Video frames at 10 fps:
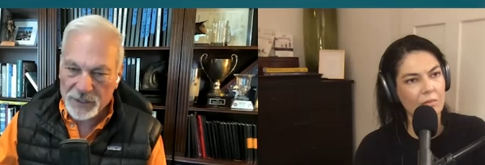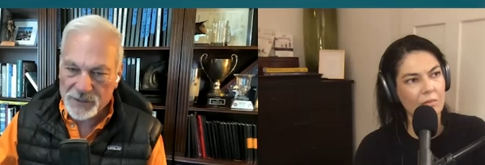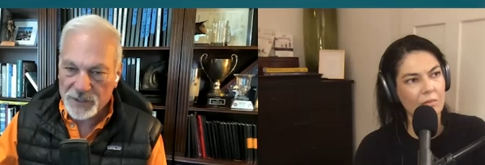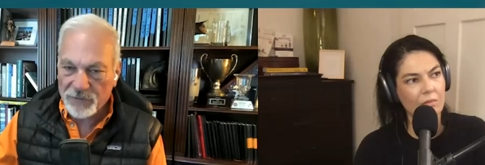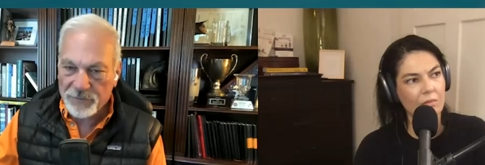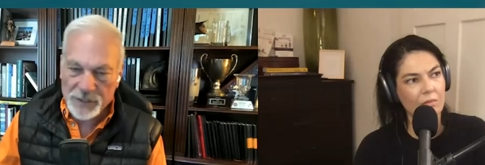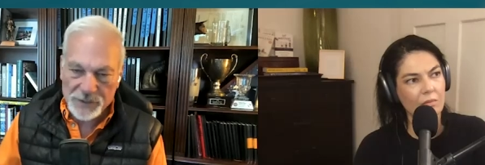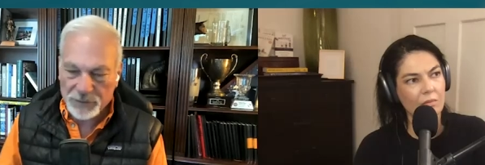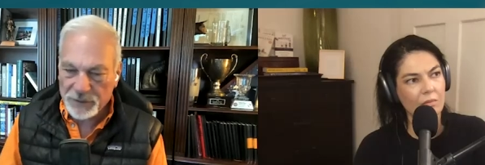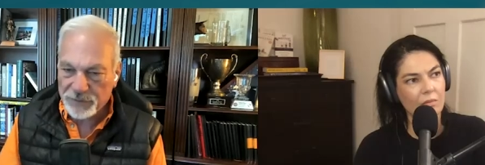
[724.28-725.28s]
Speaker 1: itself based
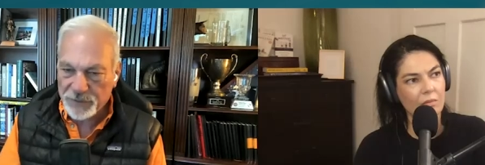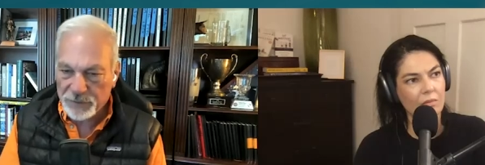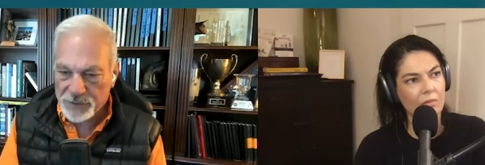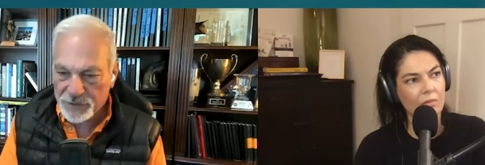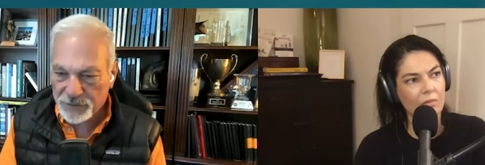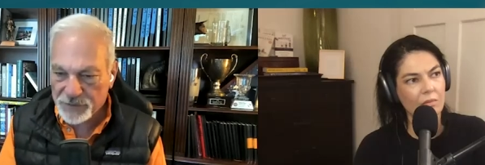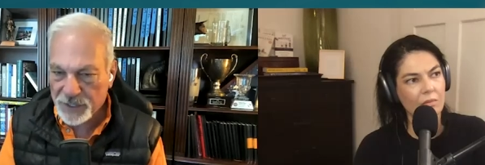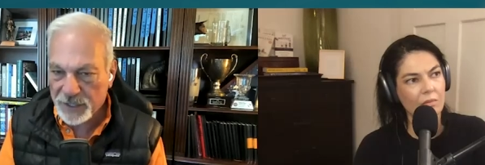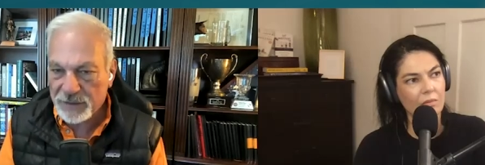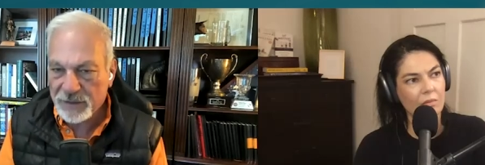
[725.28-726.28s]
on what the Federal Reserve
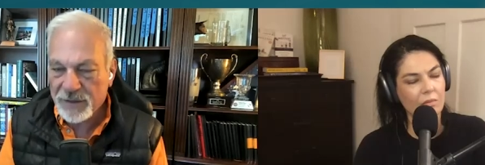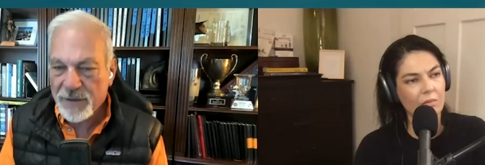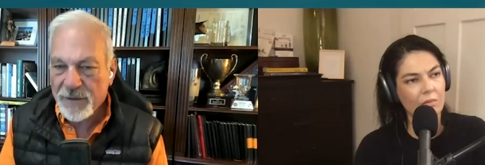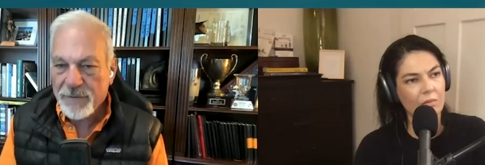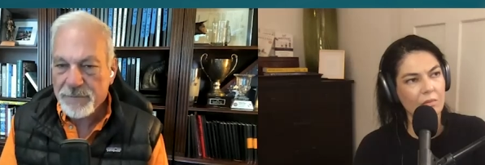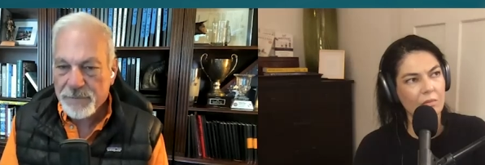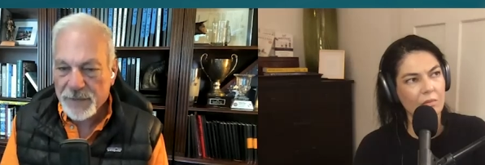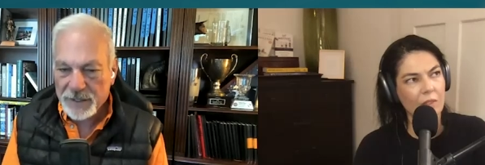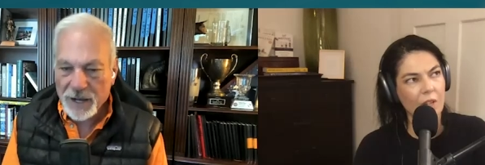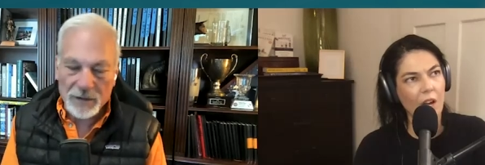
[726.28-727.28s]
said.
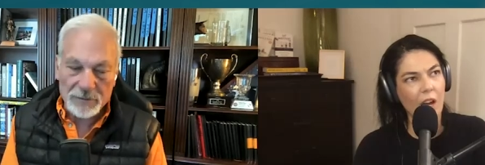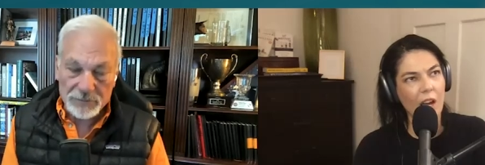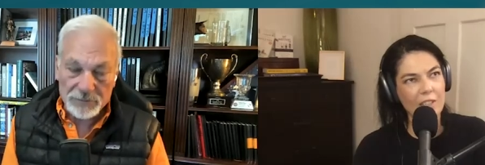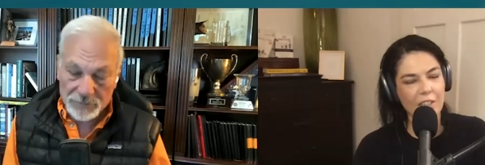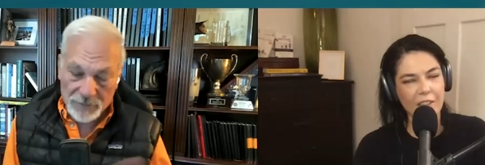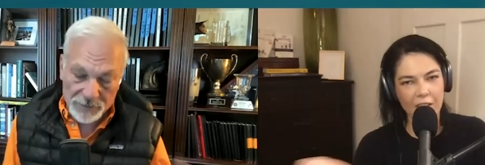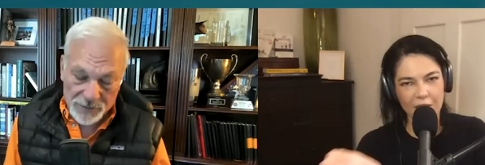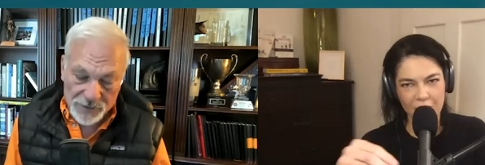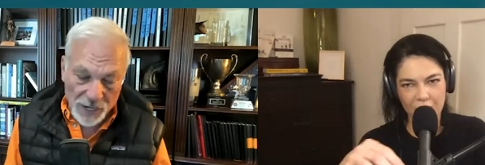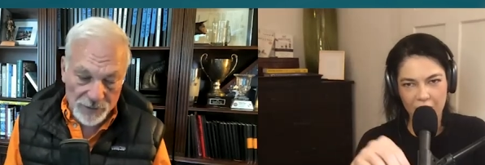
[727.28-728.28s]
Now, as in
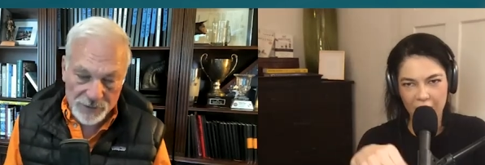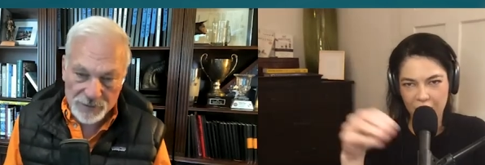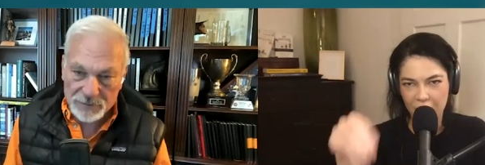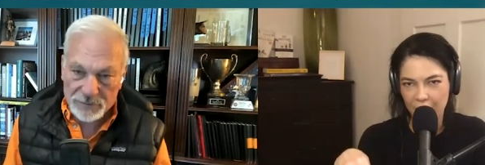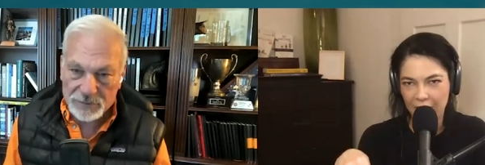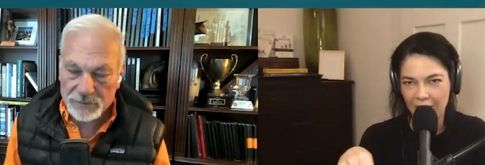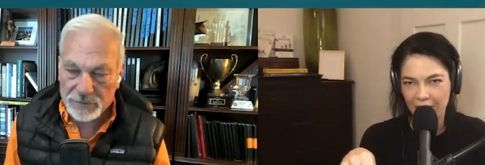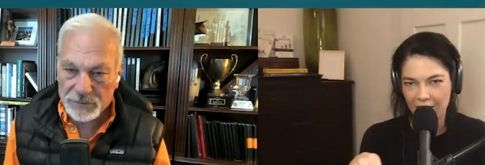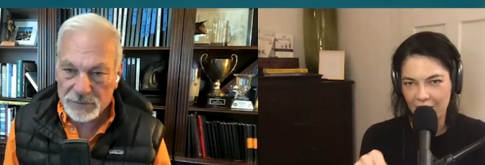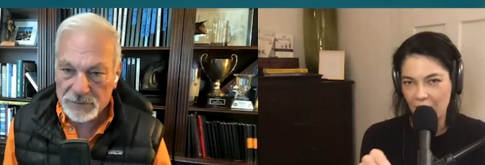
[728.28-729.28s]
they're sounds, they're
Speaker 2: doing
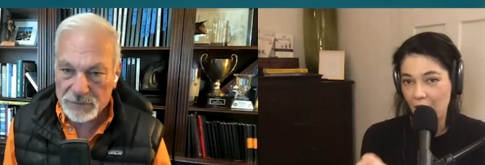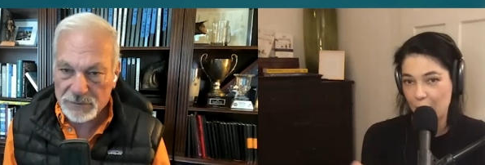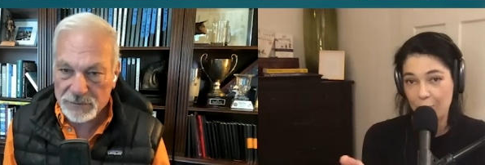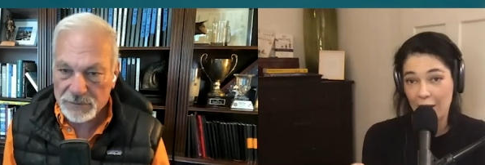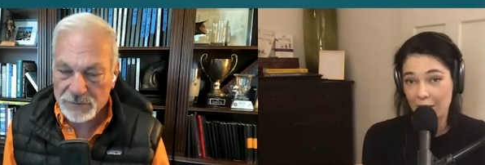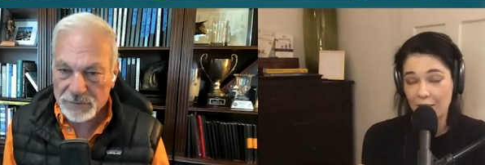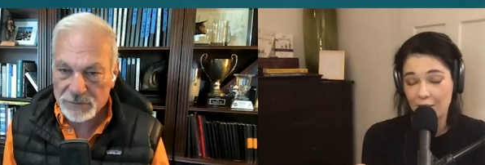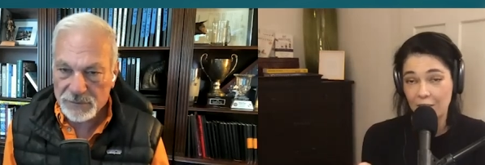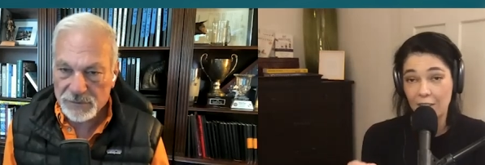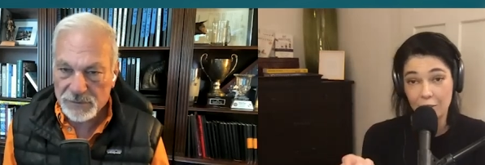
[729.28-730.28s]
it not back
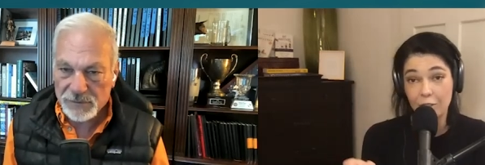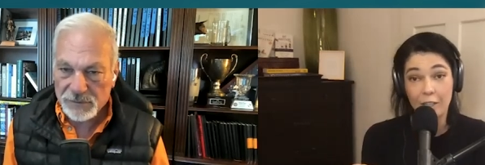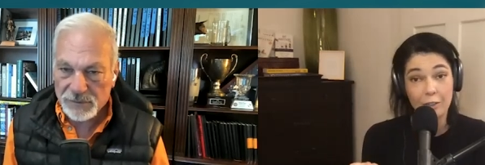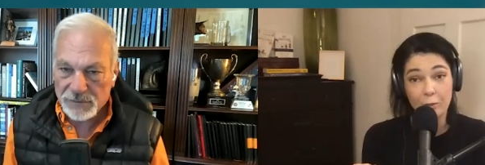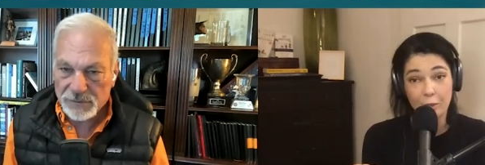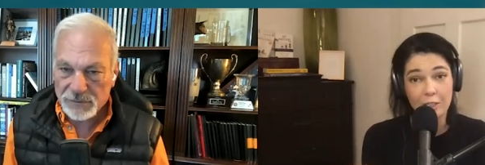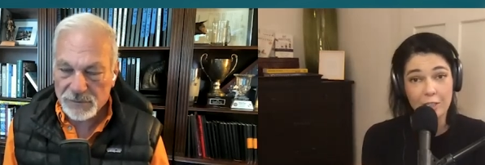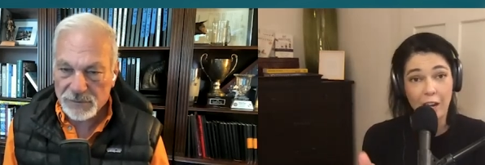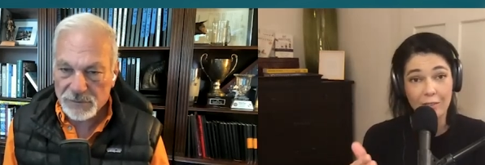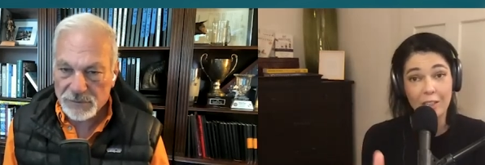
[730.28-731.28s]
testing, they're doing it in real
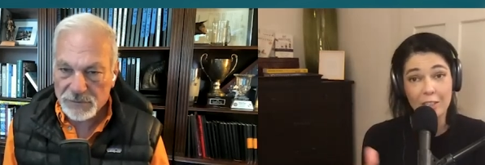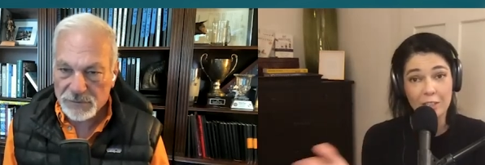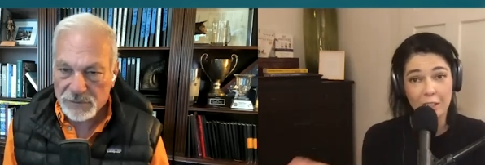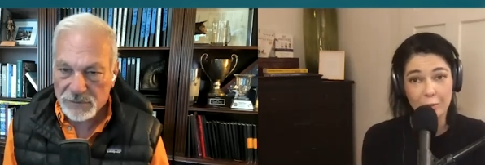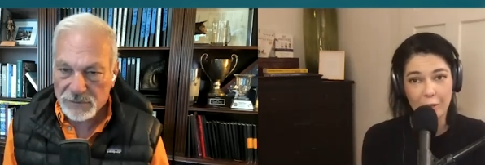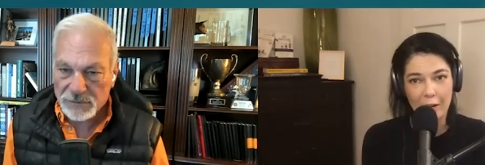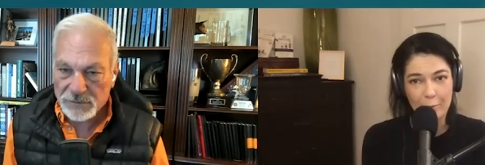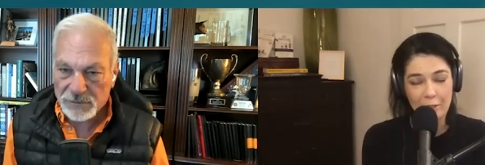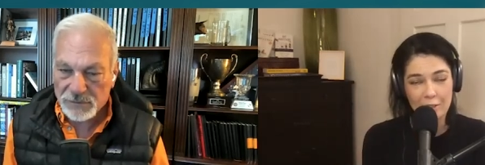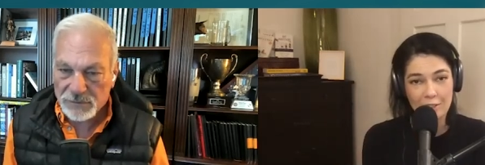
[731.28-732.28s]
time and then seeing what
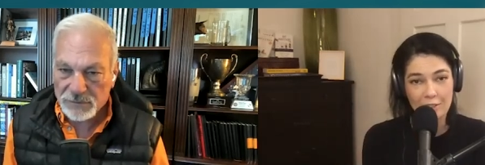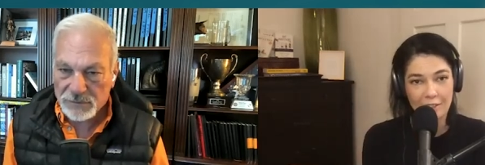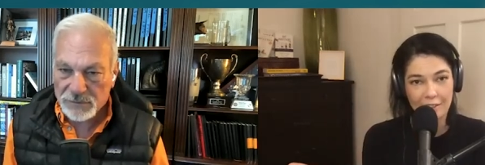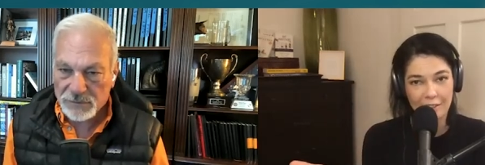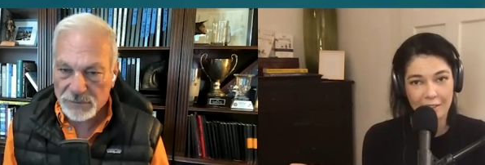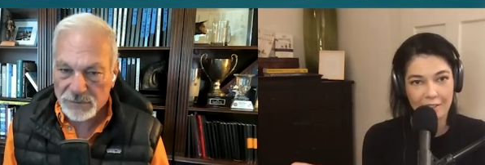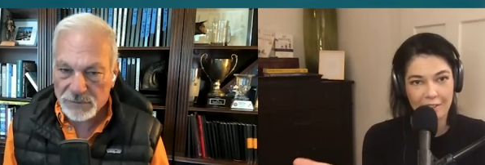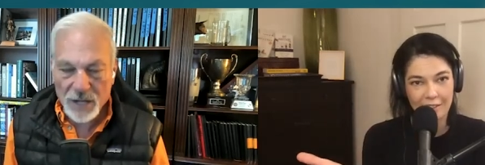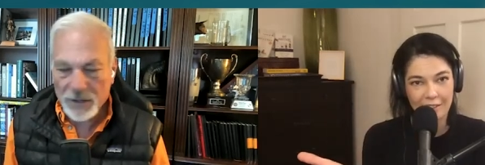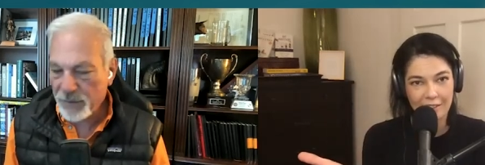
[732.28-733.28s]
happens.
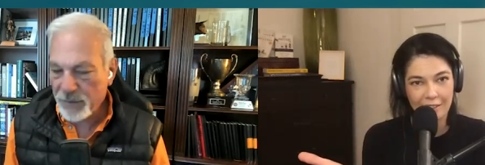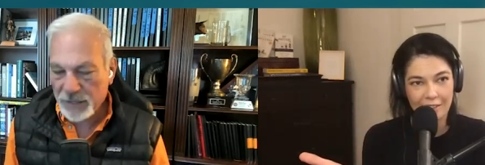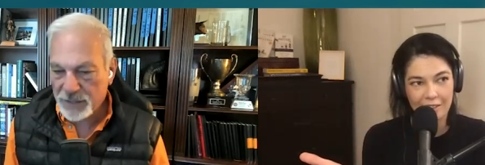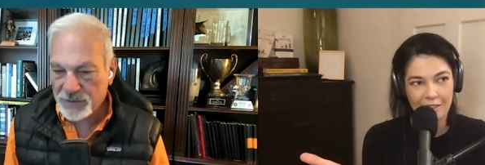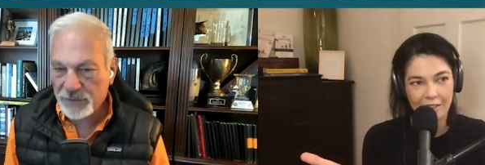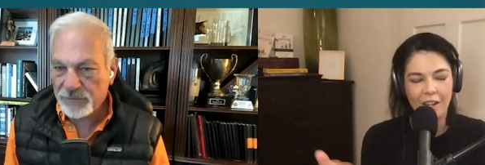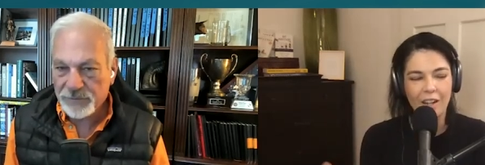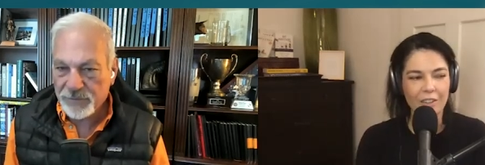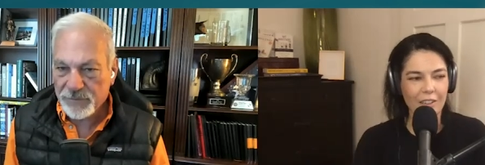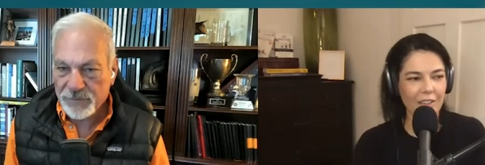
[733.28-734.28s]
Speaker 1: No, they're back testing.
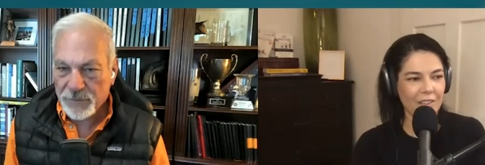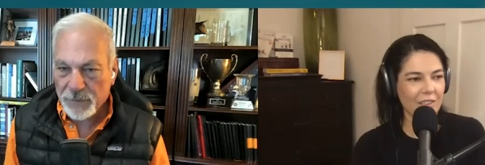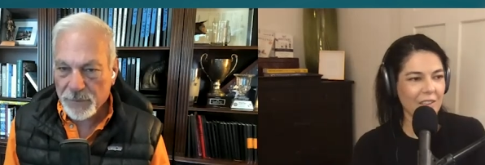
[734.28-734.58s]
Oh, okay.